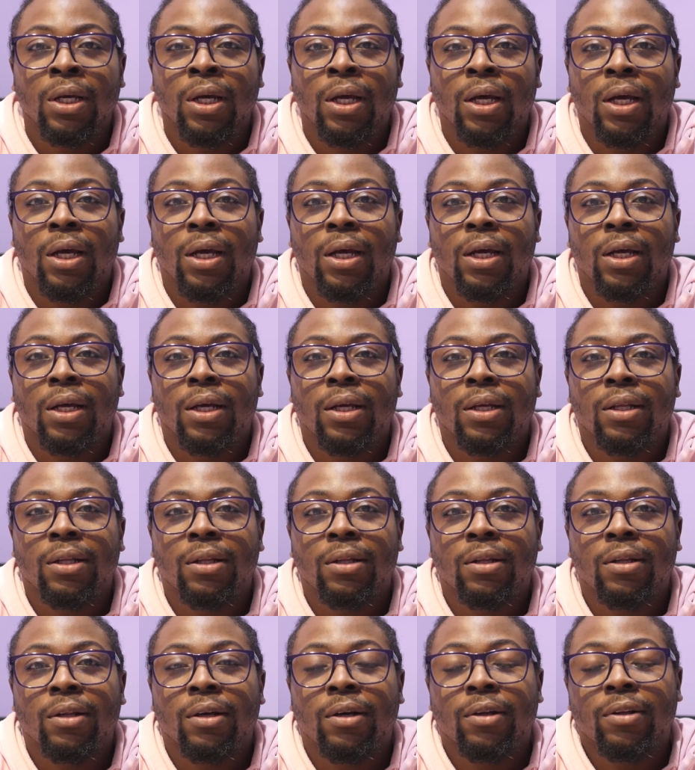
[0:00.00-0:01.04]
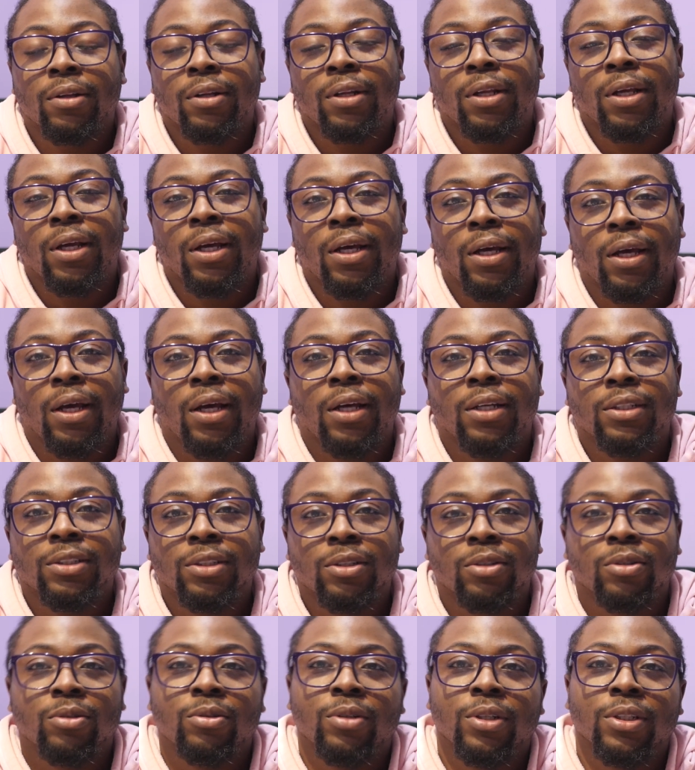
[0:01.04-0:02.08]
And the other day I asked
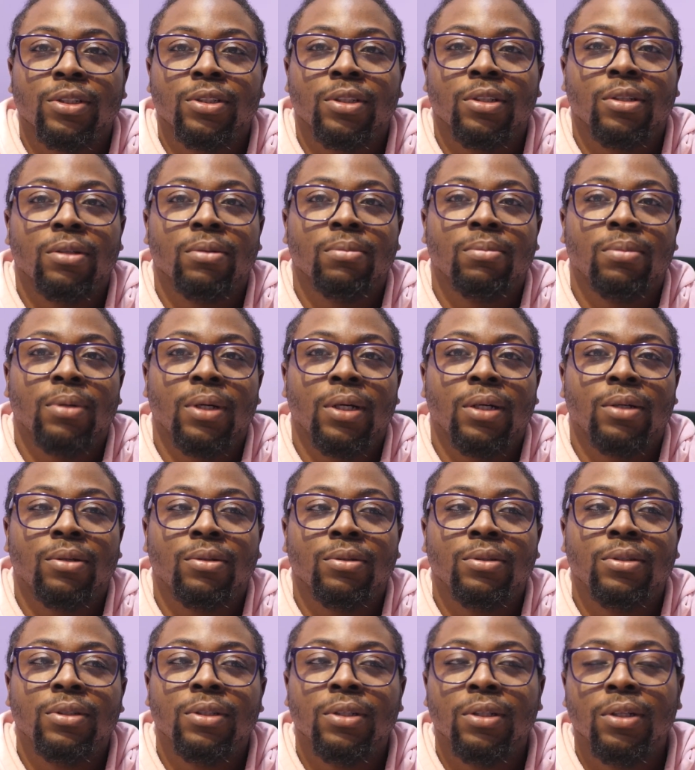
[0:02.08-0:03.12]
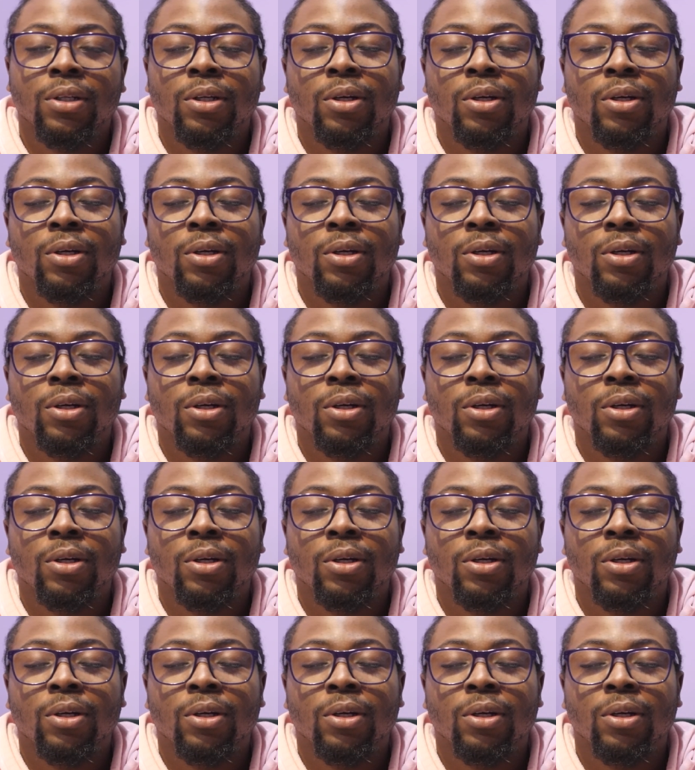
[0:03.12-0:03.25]
a question about